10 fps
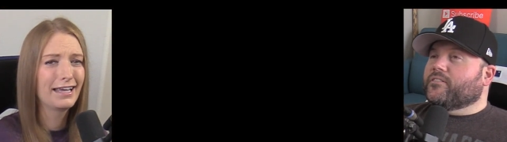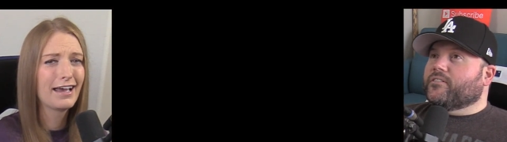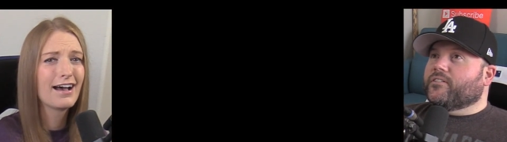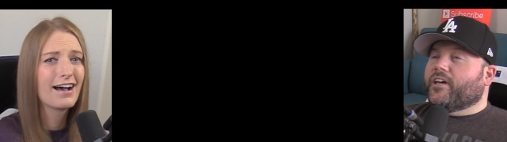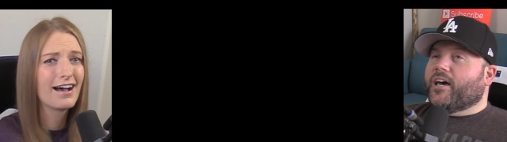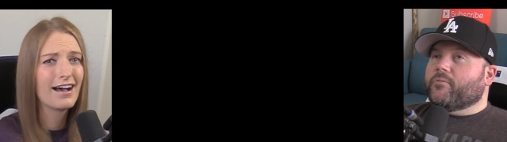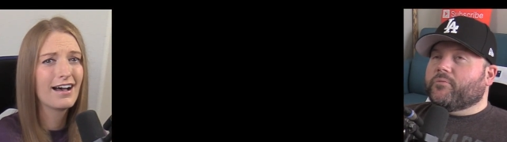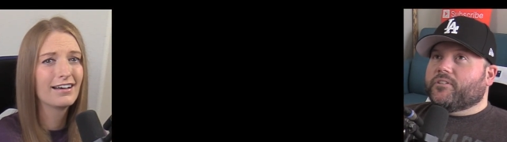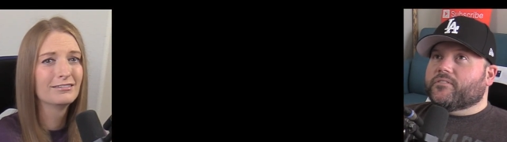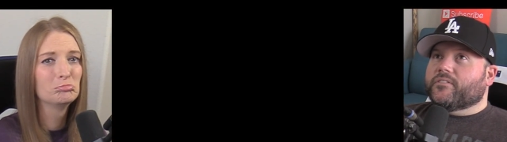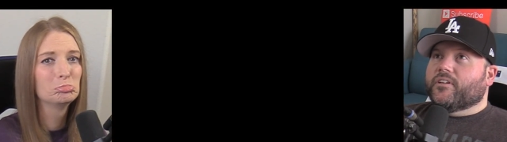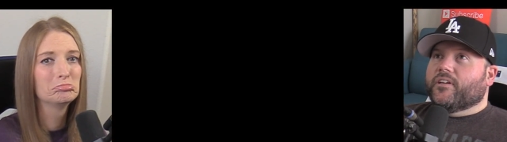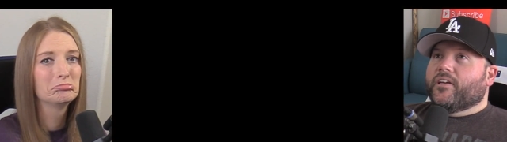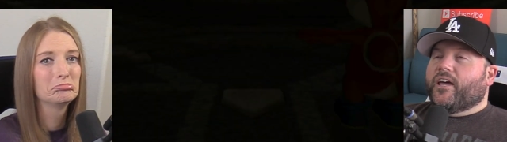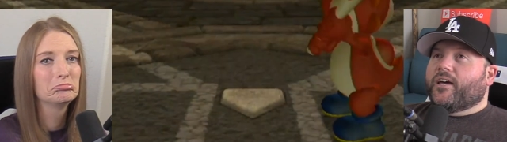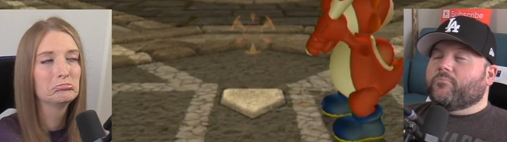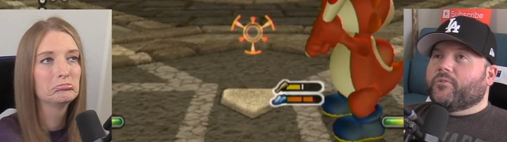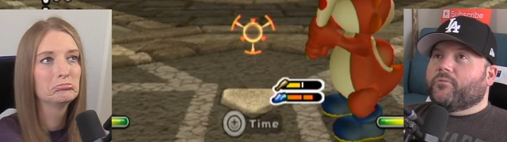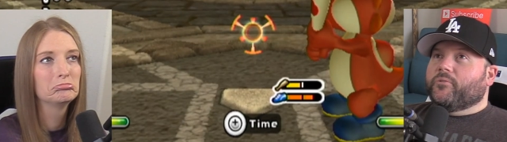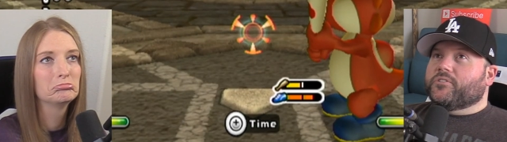Speaker 1: uh, the, yeah. the happies. And
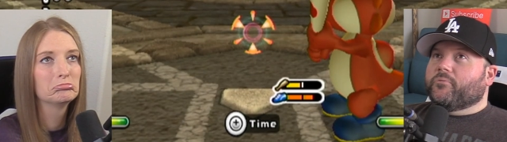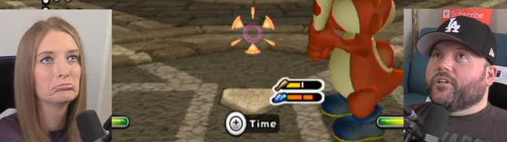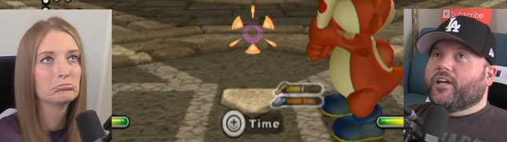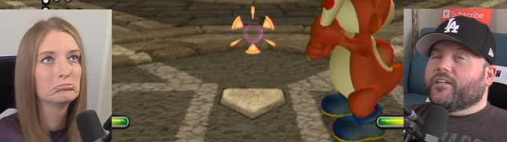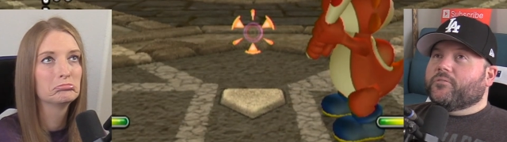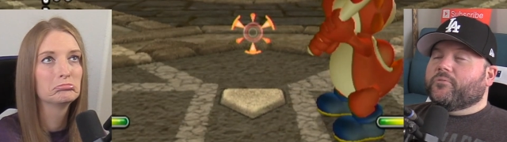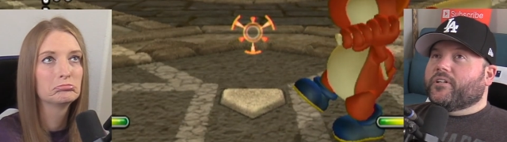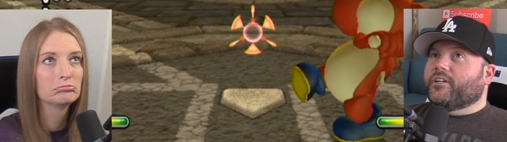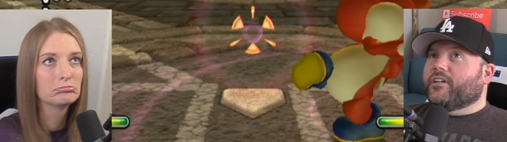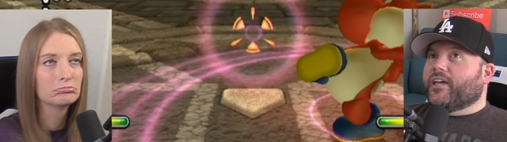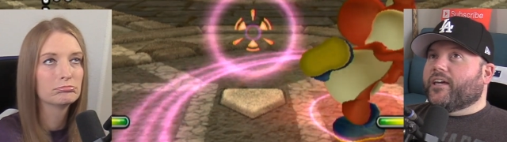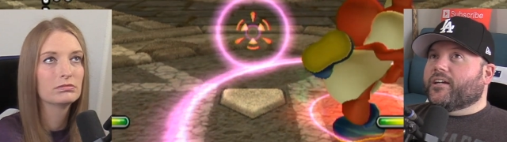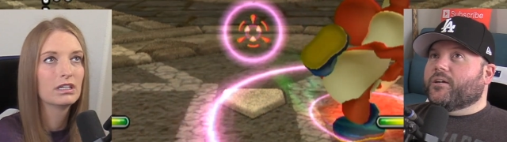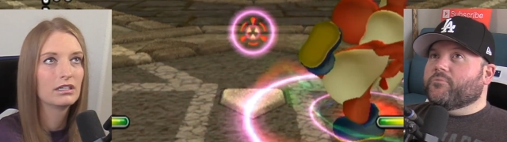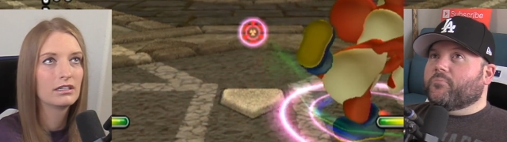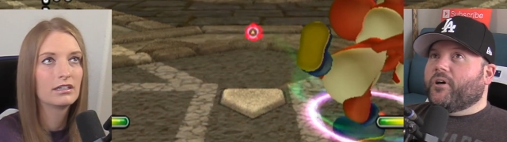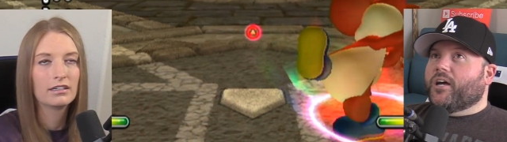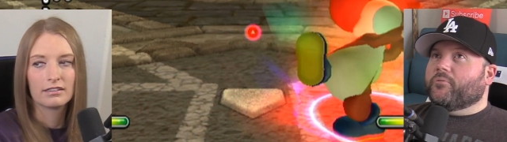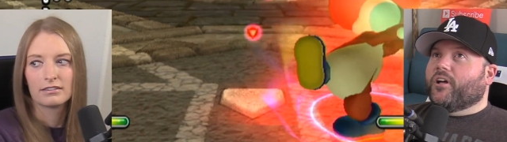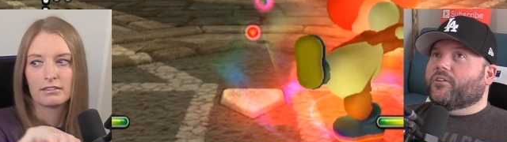but we so we like it when uh, Hannah comes up
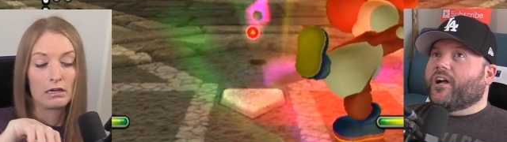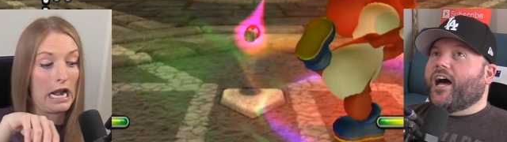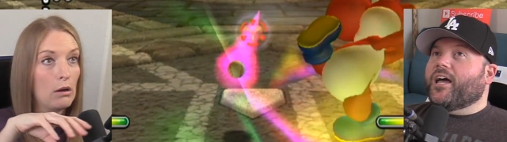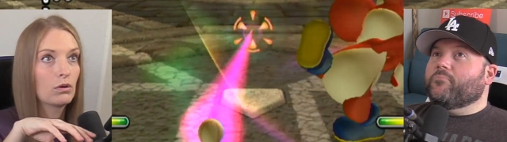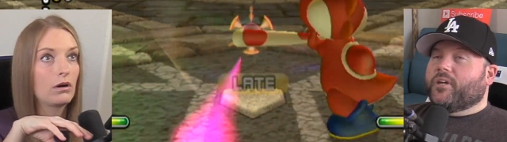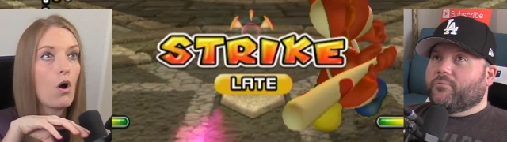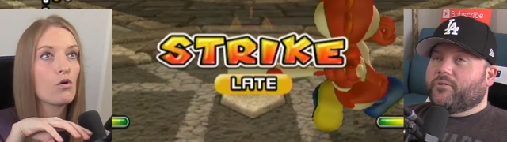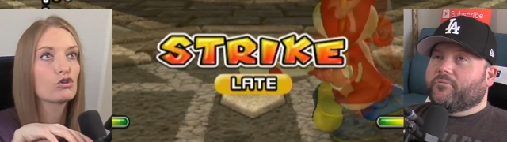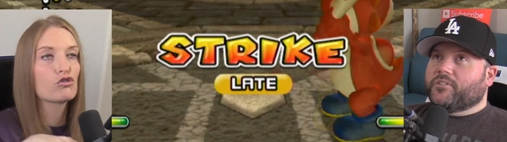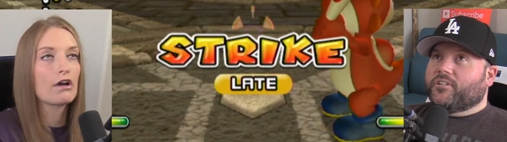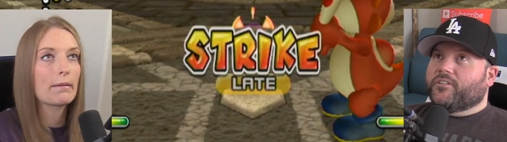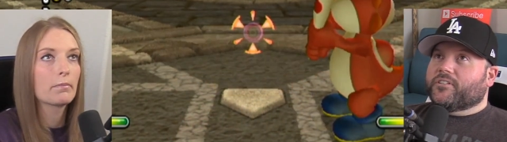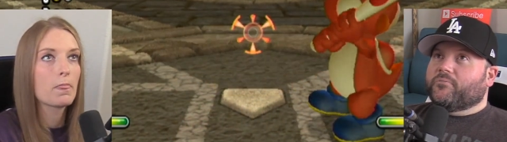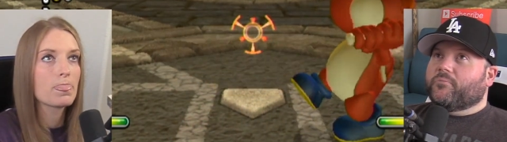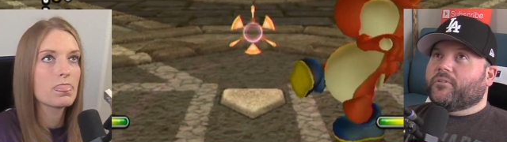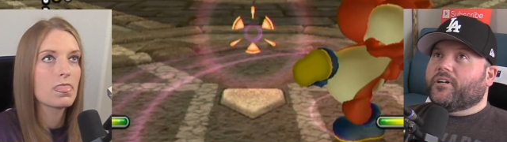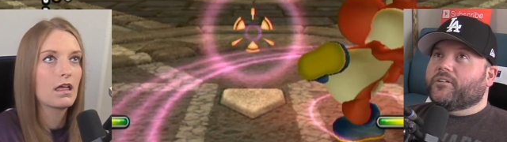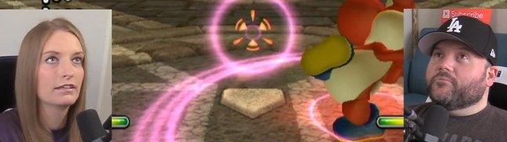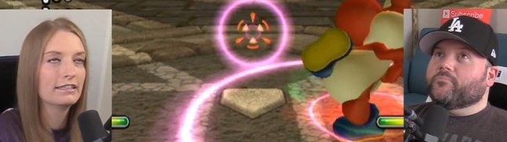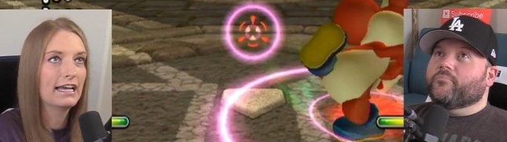high we call her a high baby when she does come up high.
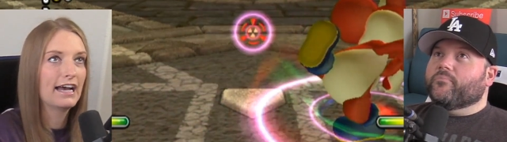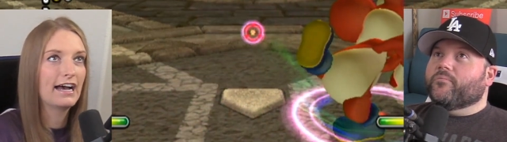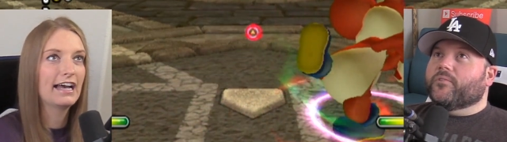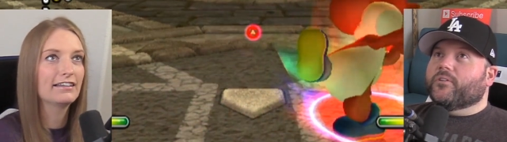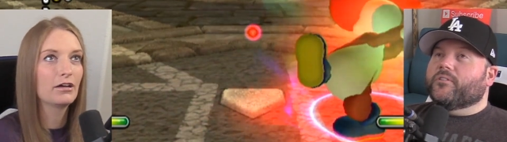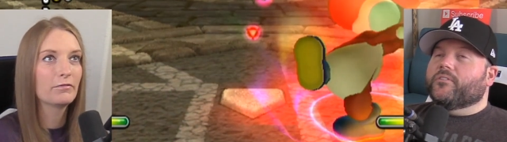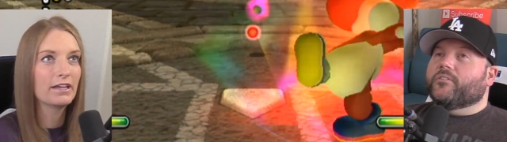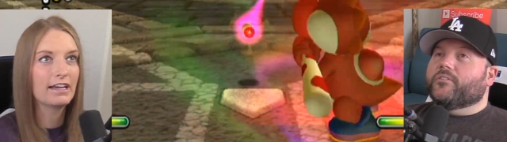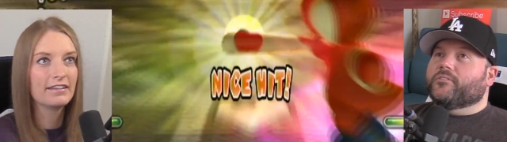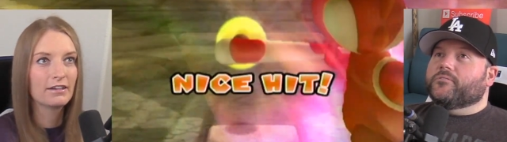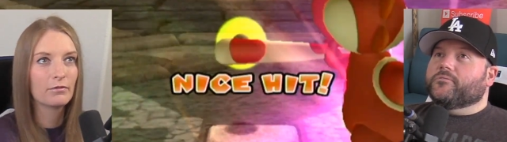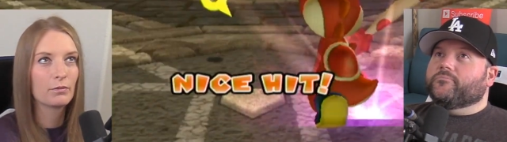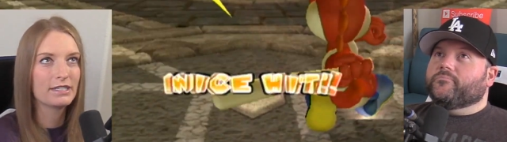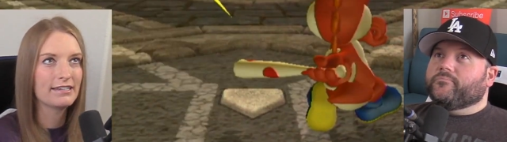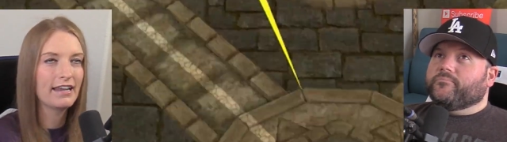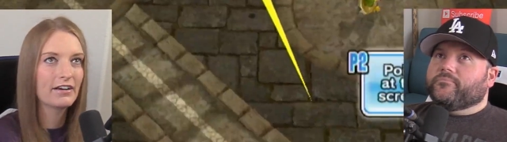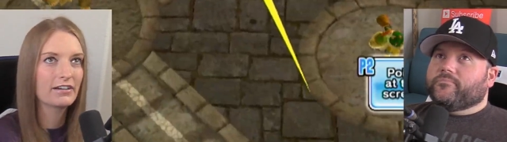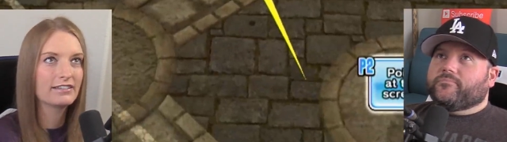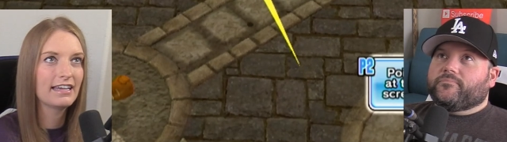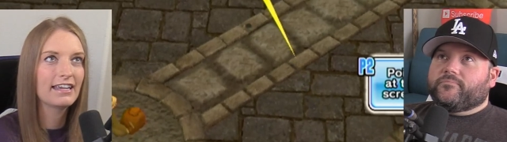
Speaker 2: Yeah, I love it. And then when we take
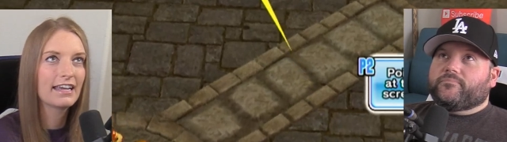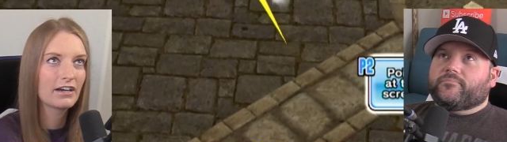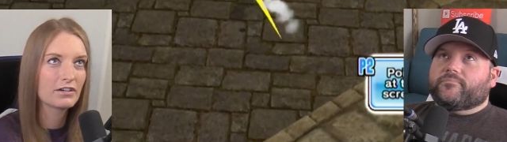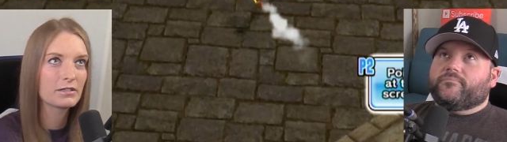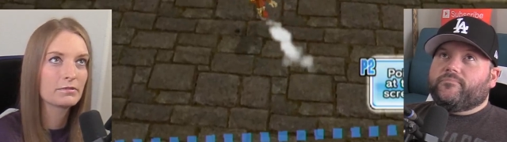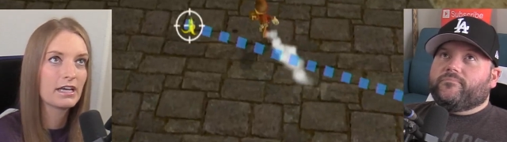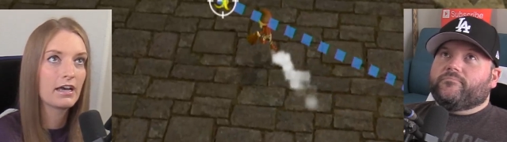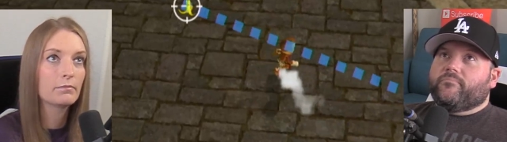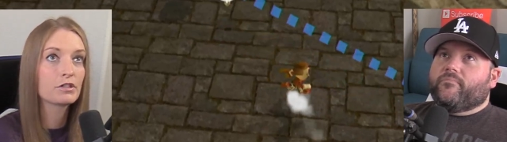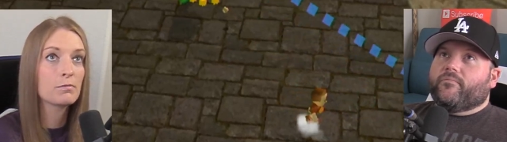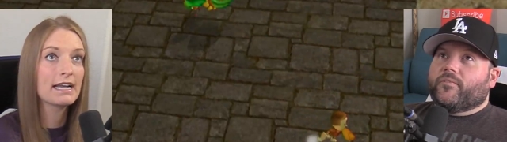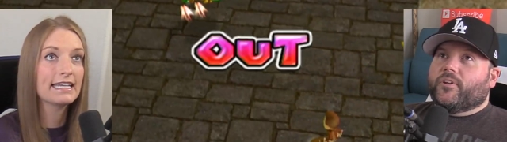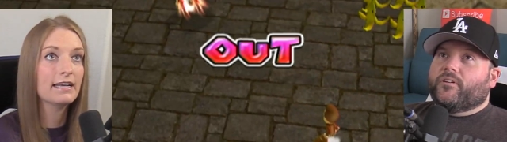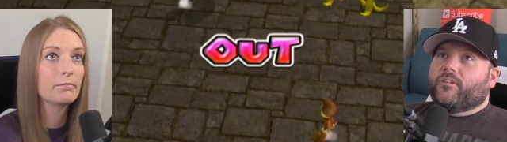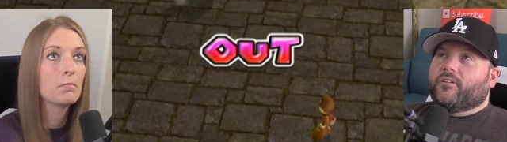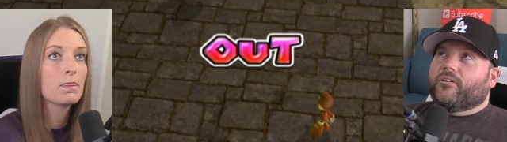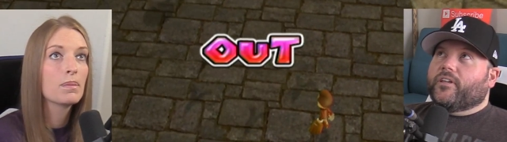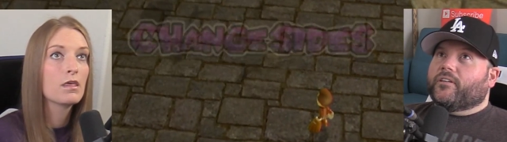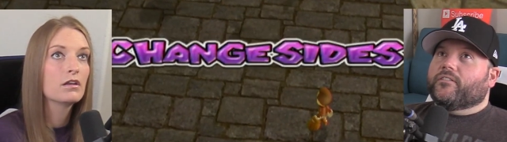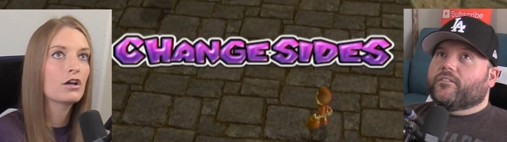her to daycare, sometimes, come on, get him.
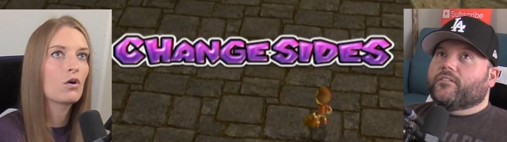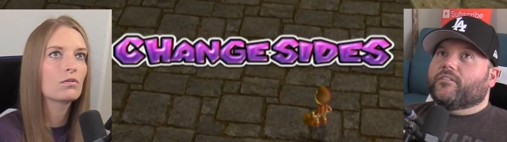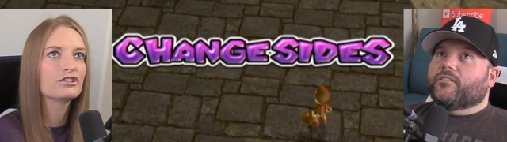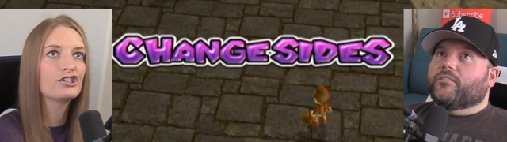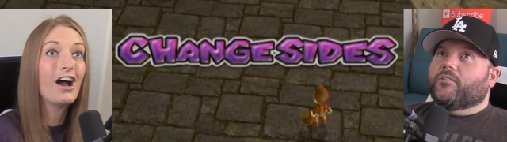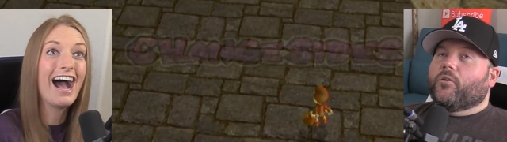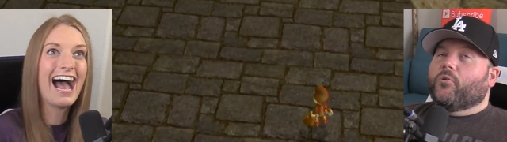Damn. oh,